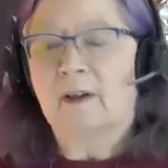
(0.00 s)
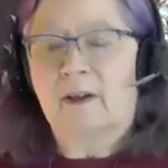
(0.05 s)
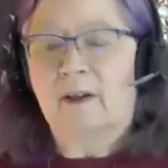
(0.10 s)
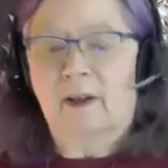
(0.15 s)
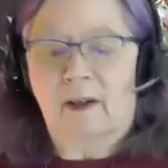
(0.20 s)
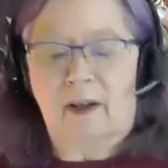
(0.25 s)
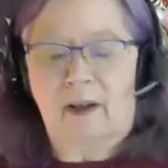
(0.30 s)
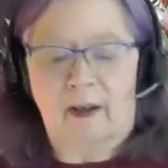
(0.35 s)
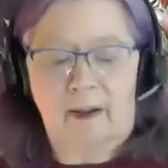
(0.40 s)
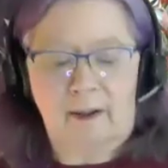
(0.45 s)

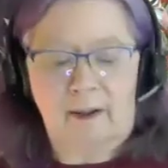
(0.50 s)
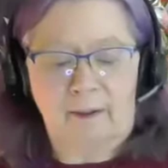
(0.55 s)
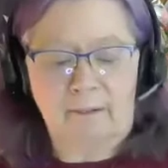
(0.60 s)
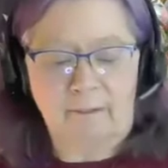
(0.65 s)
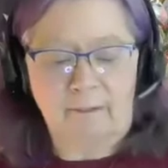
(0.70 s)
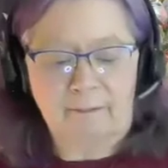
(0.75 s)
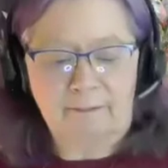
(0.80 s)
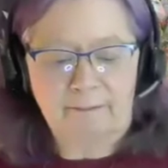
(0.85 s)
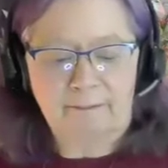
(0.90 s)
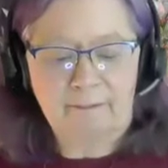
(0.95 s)
um,
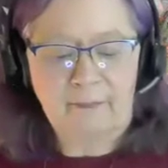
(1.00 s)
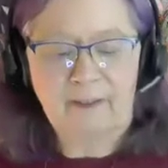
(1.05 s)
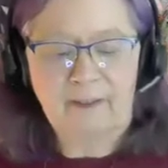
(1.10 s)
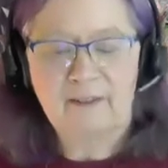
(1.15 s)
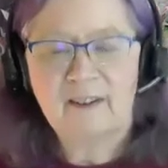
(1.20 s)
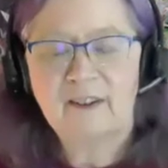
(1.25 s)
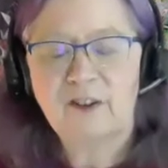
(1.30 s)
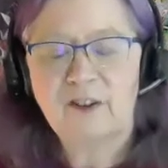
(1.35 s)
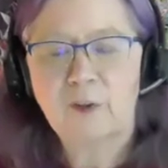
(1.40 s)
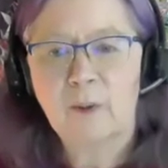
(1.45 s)
a
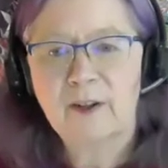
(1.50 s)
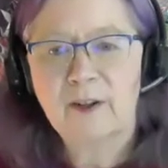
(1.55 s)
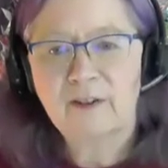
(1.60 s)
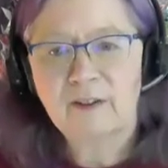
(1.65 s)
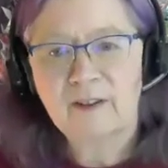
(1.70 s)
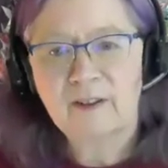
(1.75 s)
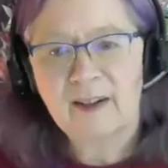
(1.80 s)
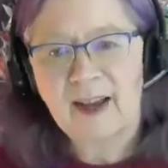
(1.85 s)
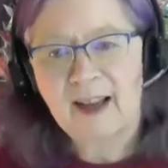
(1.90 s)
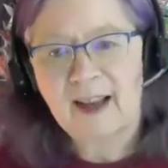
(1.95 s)

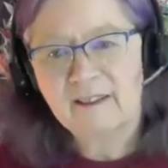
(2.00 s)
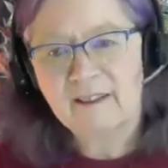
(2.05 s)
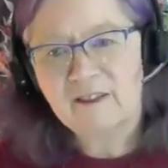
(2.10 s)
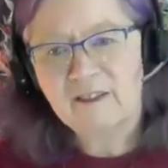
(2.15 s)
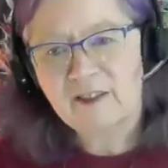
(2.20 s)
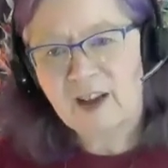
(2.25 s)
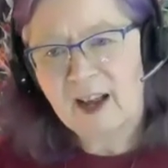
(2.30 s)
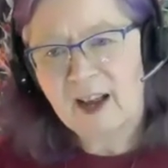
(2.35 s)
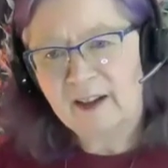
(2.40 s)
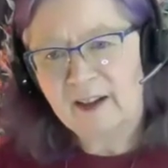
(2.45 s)
situation that has
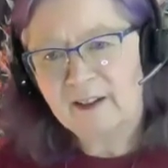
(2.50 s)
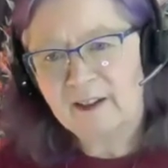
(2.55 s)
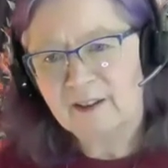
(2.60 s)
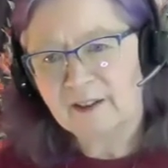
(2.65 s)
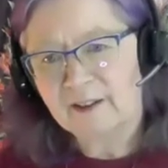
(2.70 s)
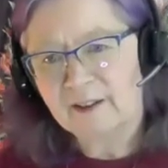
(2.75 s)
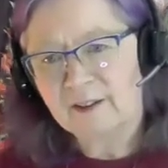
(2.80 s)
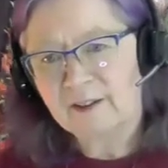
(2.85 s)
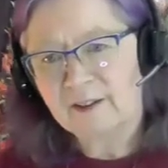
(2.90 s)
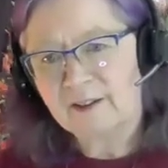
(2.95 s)

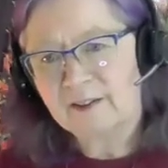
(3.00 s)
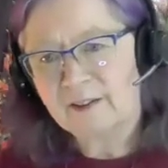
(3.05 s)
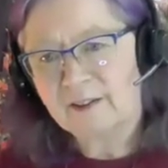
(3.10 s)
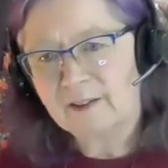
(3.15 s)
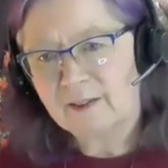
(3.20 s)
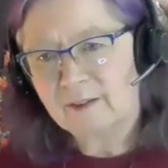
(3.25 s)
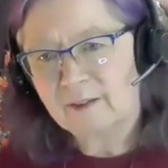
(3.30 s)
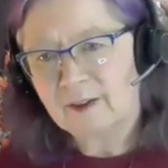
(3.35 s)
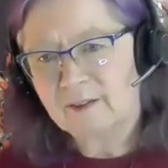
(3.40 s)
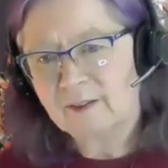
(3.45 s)
challenges
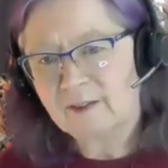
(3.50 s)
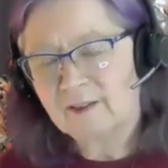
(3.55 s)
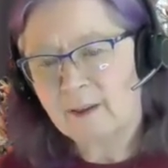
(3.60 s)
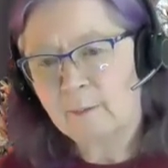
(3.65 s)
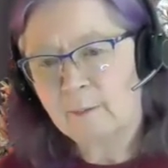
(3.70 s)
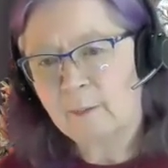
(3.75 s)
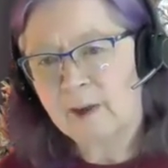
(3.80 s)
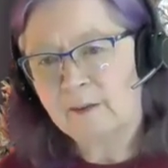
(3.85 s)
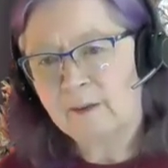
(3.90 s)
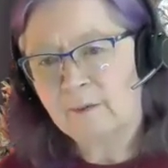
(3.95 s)
in some
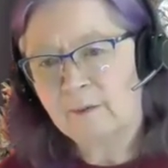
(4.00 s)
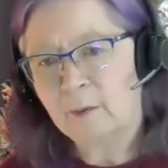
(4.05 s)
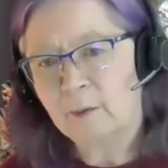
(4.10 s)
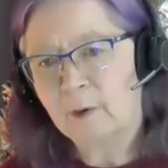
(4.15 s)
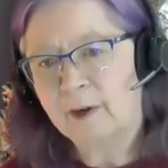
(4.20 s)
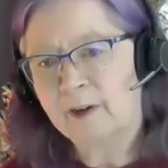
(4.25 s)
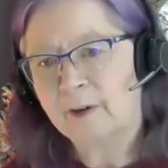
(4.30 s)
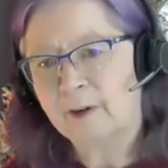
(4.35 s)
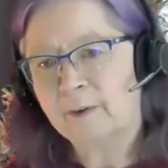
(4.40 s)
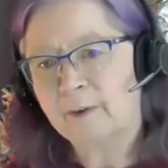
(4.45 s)
way for
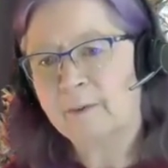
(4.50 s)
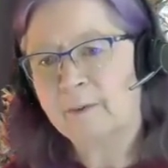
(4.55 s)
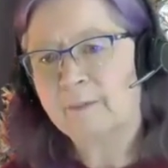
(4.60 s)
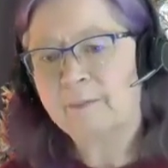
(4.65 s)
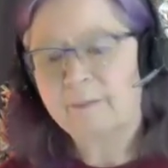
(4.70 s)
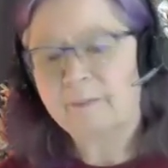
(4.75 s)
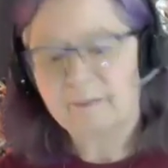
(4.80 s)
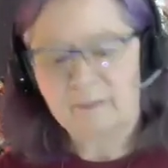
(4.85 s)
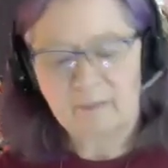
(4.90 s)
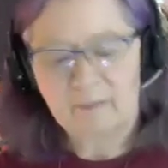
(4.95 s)
you,
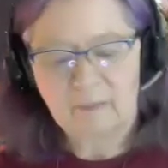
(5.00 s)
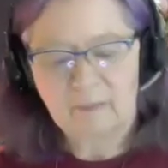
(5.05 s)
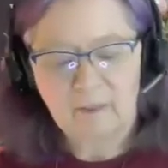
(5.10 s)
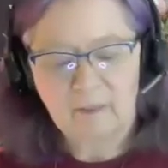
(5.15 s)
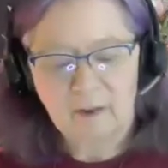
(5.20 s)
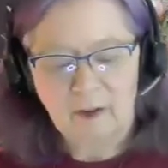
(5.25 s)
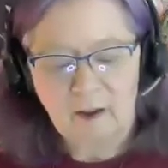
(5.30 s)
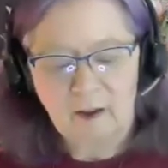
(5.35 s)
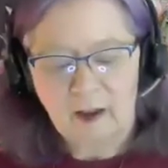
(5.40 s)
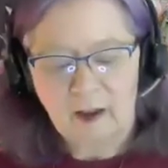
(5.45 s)

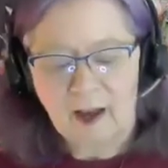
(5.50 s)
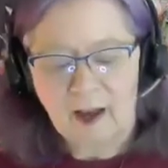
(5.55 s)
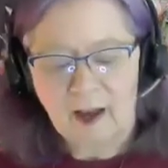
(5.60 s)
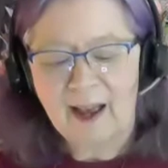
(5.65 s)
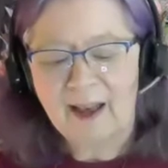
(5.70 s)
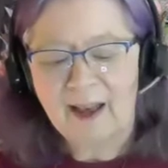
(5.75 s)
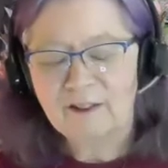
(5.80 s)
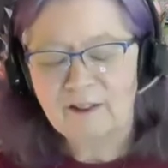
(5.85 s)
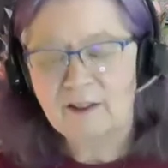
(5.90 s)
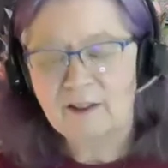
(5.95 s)
I
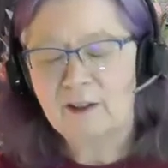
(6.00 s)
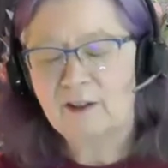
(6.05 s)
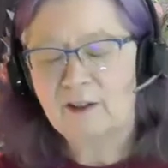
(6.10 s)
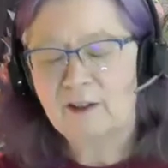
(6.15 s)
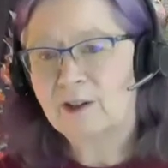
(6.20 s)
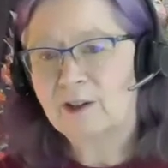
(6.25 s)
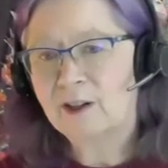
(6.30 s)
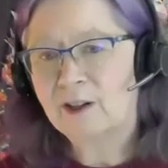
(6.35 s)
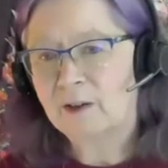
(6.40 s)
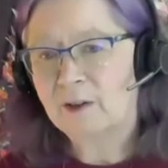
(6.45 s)
actually
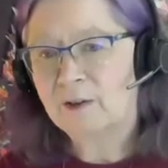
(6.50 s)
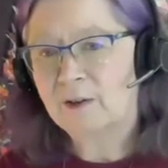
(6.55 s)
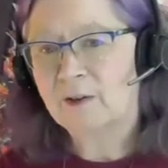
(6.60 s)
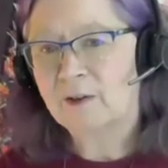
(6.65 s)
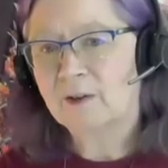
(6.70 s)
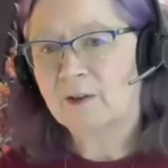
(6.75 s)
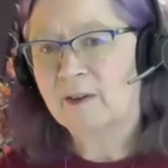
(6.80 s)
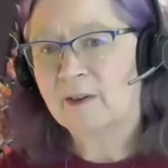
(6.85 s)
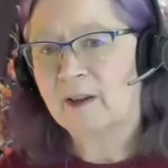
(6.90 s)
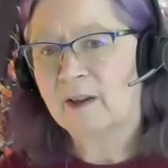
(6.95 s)
usually
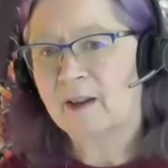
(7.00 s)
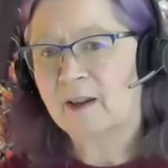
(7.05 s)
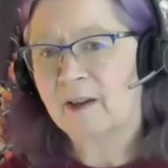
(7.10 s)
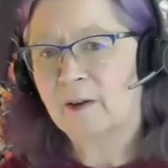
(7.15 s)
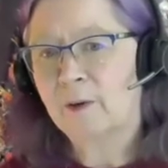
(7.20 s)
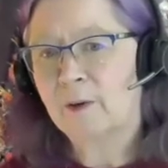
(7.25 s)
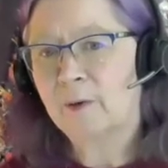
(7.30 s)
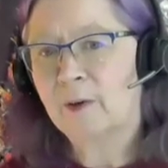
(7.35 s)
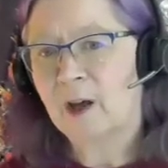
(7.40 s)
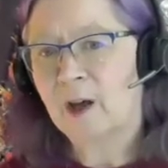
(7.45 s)
use the
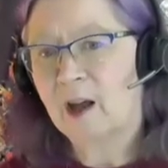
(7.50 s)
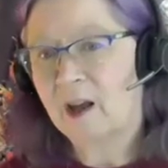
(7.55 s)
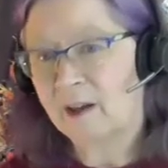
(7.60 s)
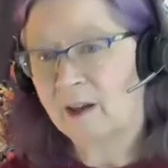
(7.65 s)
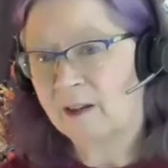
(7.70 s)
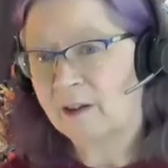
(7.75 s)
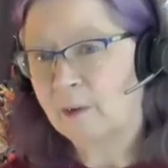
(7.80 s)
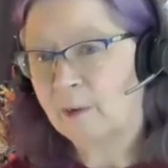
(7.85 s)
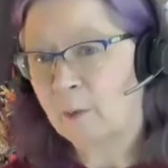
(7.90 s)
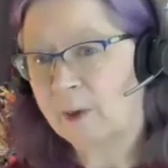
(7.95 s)
Uta
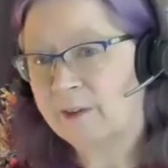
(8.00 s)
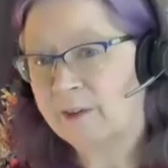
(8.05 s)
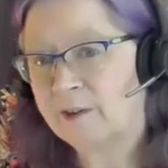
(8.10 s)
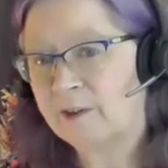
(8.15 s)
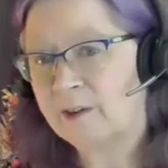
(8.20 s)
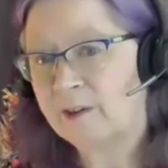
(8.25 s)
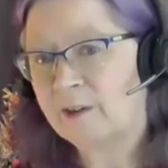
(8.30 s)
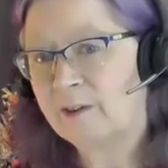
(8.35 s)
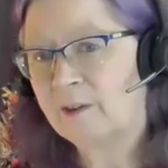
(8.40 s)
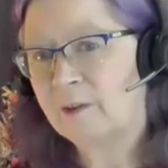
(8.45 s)
Hagen
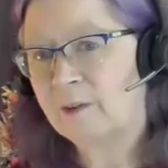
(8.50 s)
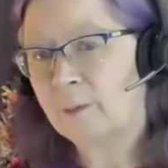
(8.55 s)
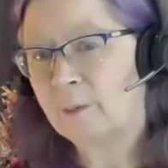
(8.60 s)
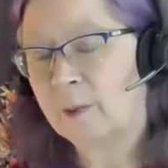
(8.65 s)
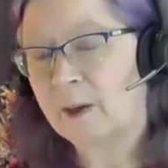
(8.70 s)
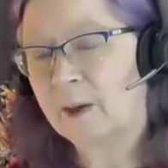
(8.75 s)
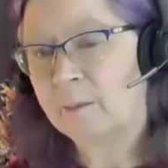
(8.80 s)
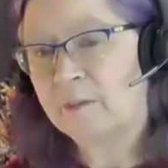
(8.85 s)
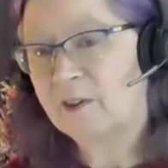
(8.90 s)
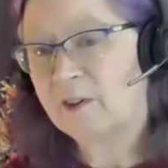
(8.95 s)
questions when
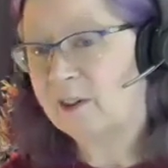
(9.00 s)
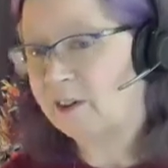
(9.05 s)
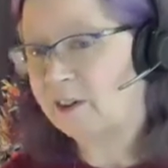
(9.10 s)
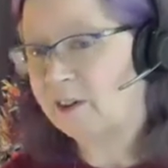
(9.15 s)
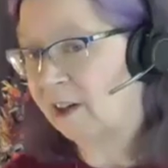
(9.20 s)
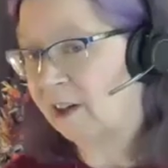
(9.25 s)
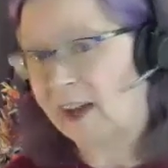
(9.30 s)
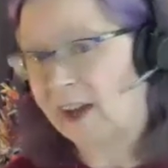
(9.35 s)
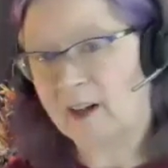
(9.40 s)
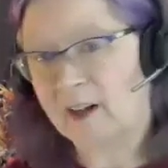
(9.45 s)
I'm
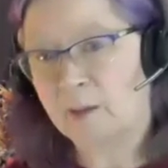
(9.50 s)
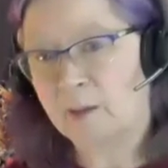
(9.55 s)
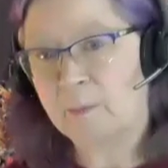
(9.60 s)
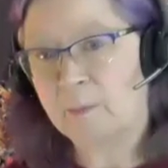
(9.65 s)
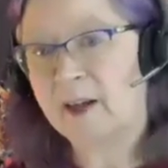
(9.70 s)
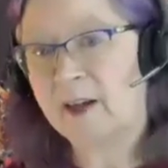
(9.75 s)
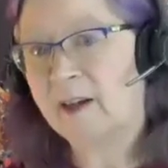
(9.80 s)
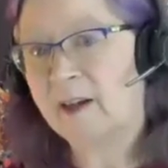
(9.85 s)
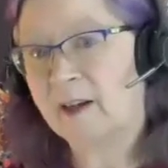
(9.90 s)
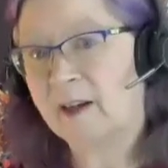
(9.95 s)
teaching
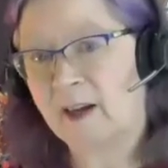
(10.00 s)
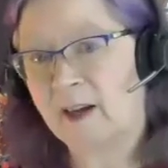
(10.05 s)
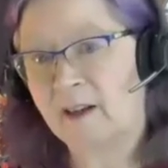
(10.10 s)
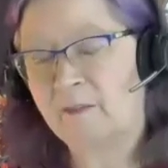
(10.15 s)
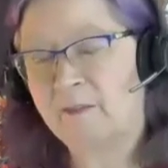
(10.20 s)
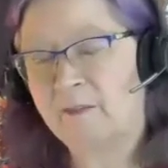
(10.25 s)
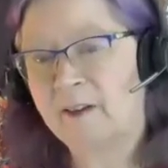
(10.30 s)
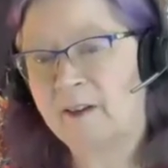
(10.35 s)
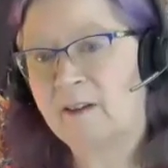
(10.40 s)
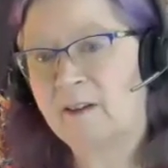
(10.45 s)
anybody in any
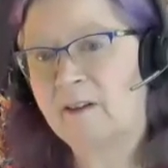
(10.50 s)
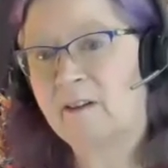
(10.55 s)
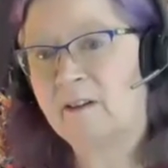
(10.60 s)
field